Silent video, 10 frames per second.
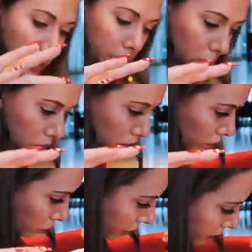
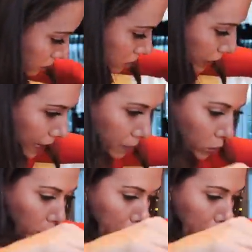littler ones. I have more